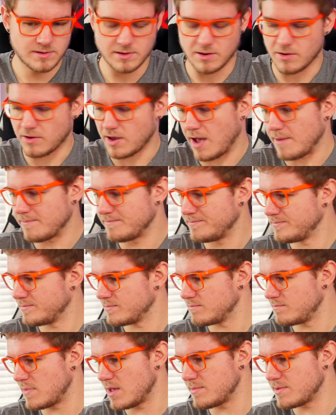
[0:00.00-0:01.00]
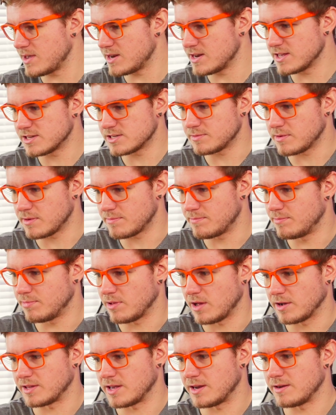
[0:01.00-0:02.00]
Okay, maybe it needs to be
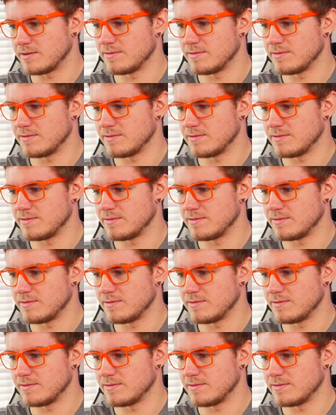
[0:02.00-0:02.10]
plugged in.